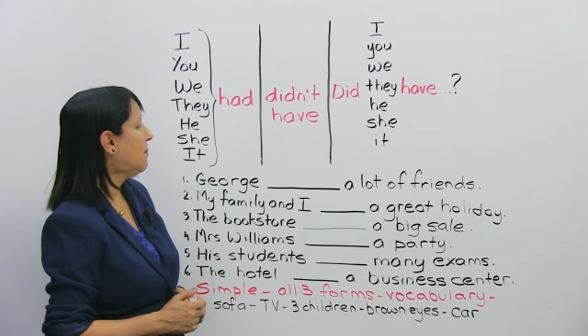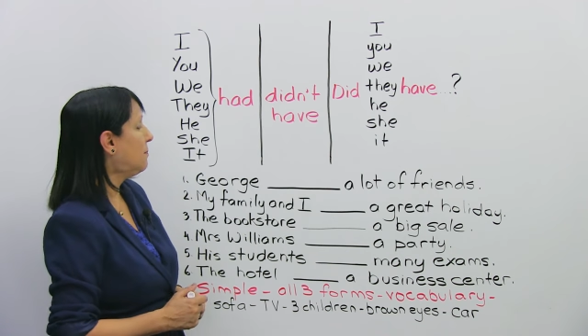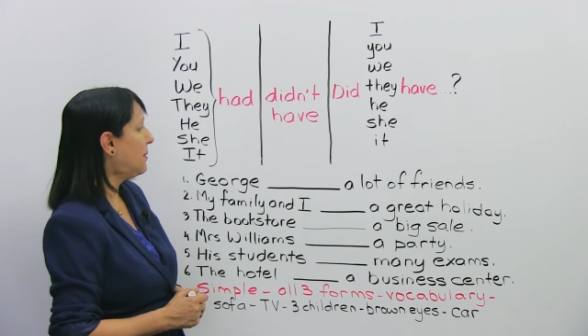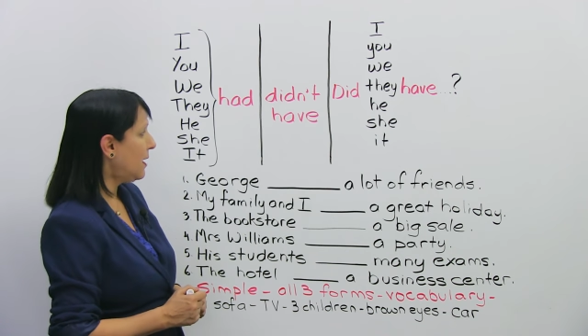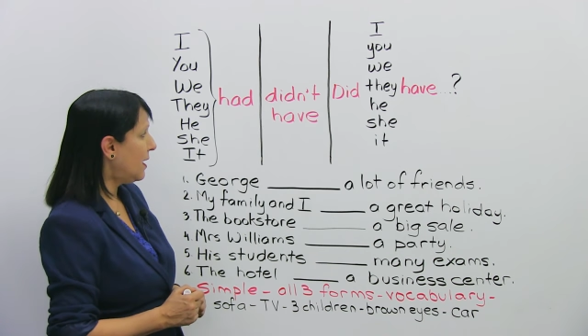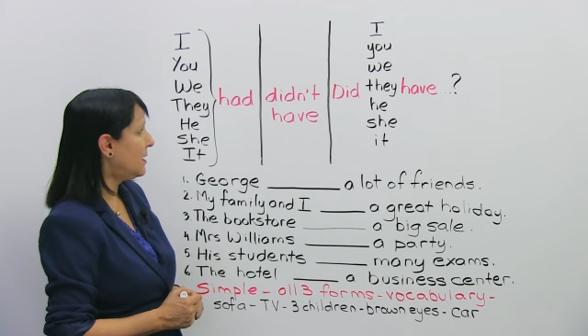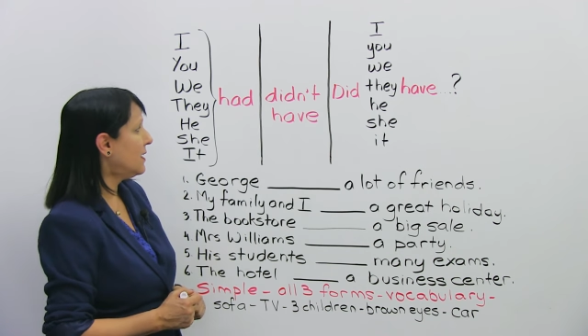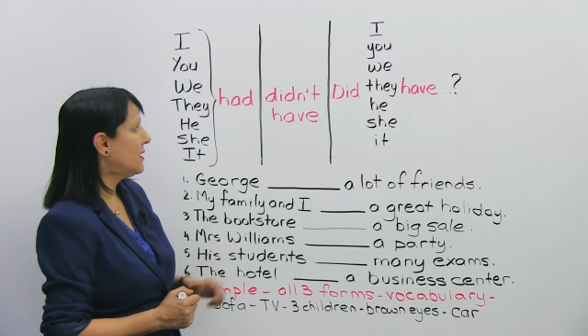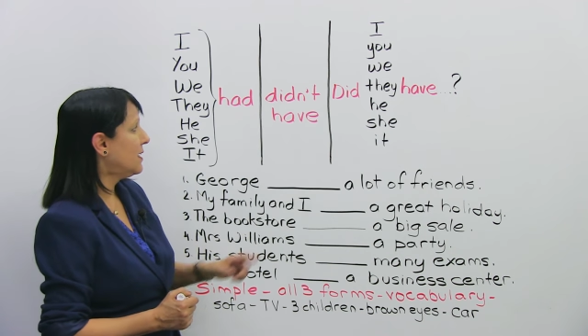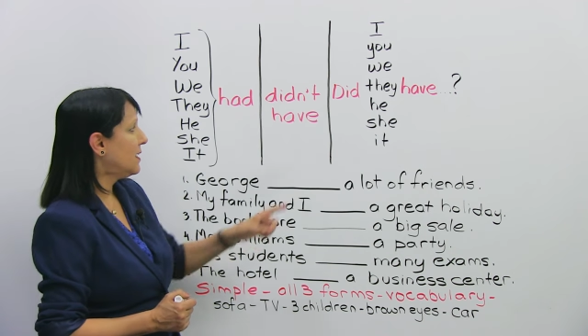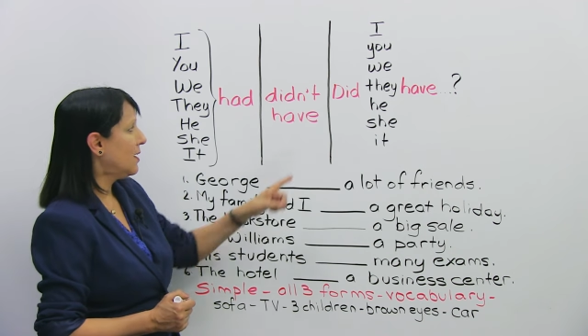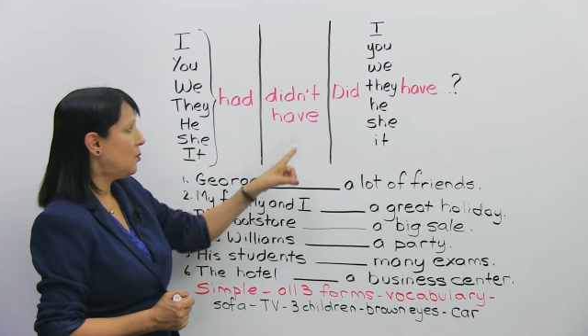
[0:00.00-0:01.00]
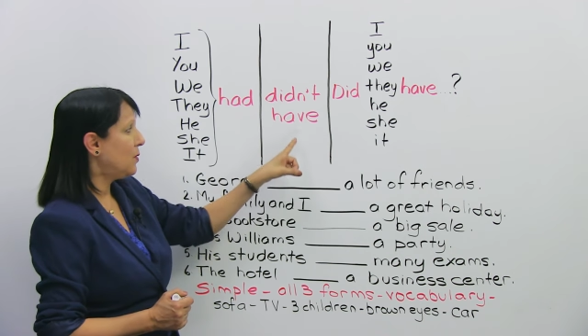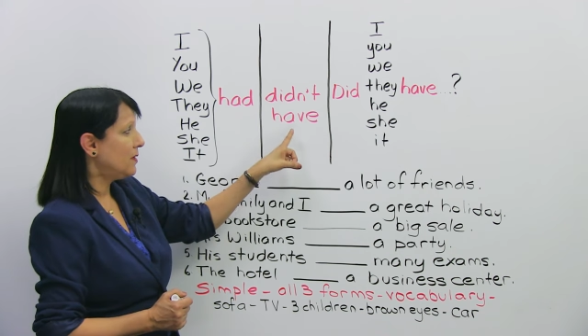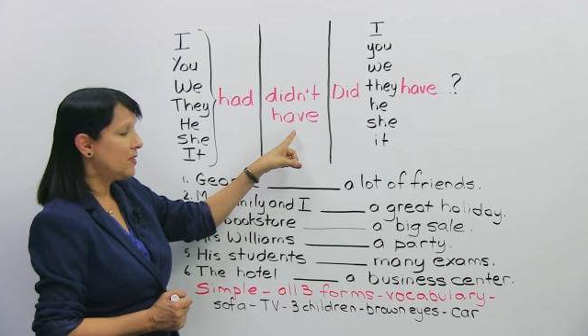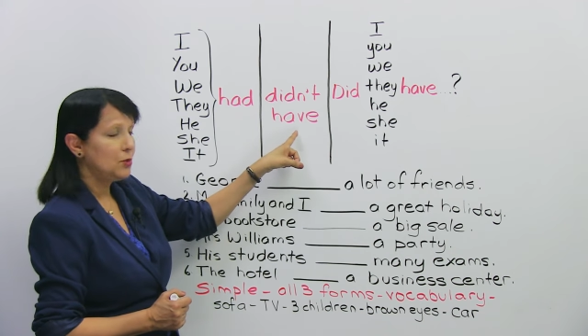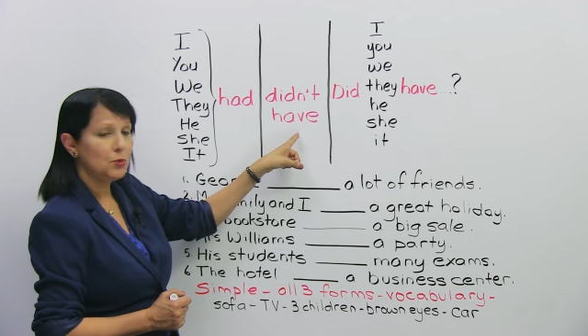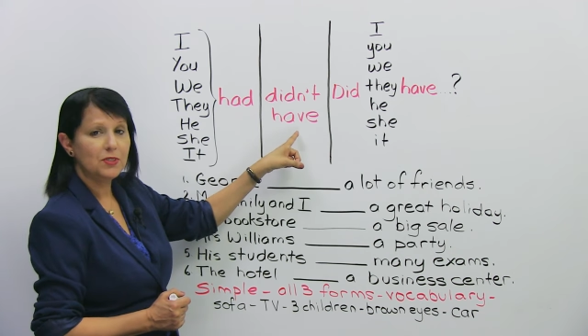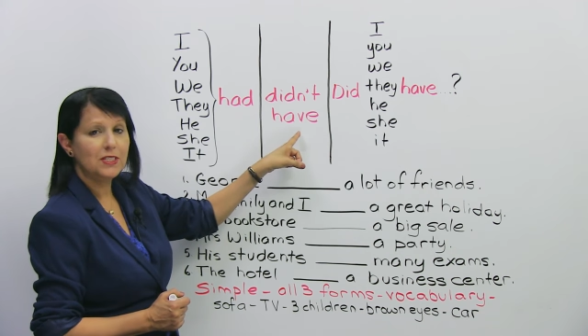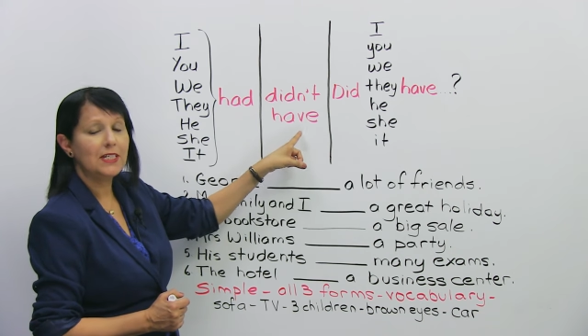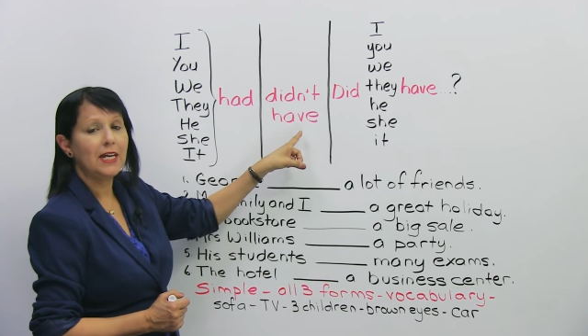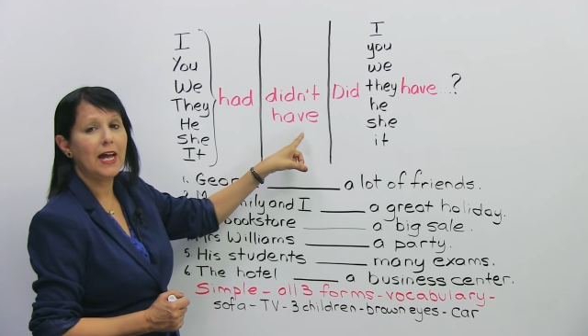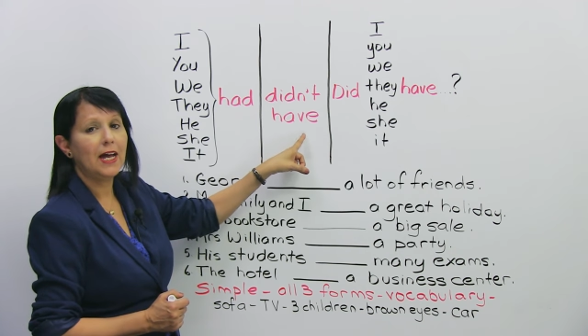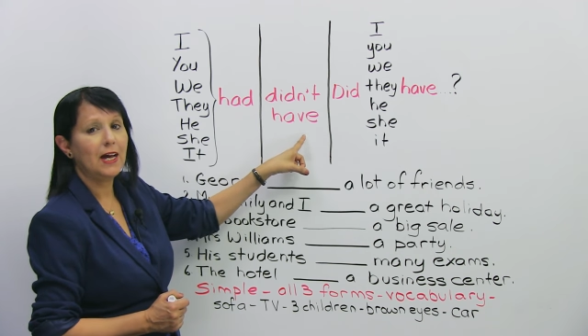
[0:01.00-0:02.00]
but we're
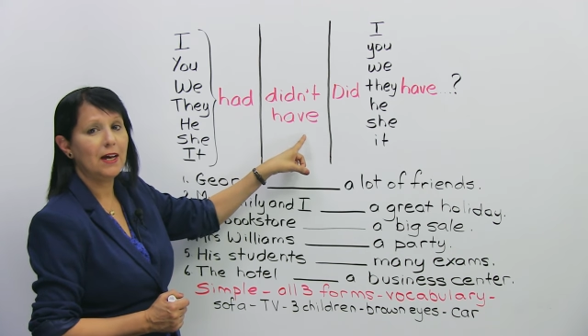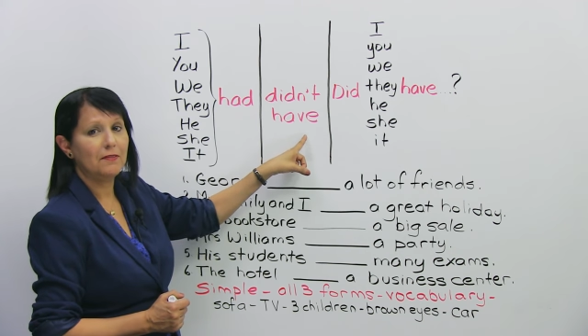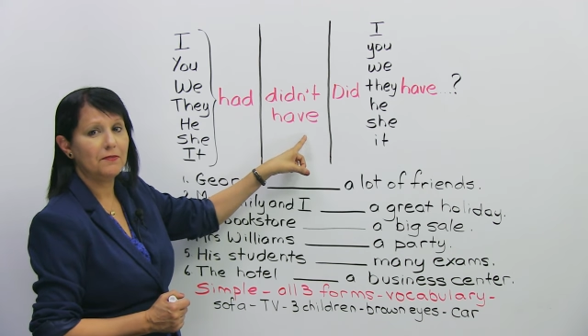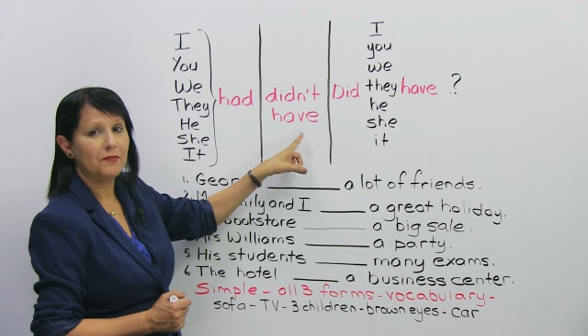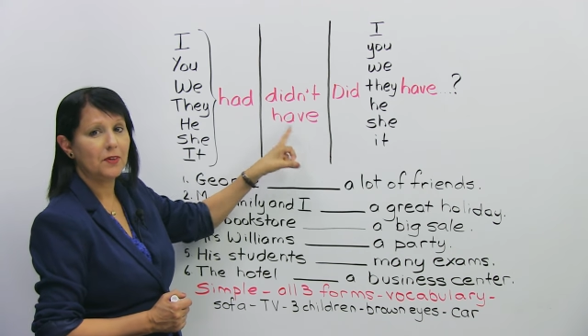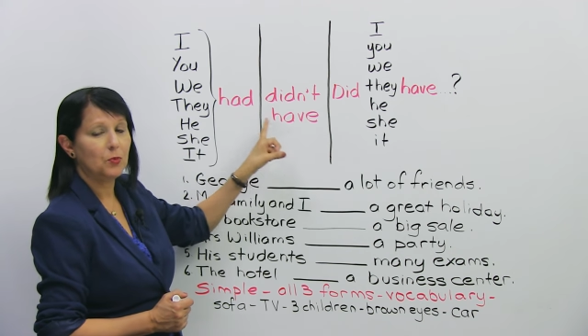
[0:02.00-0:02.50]
using have.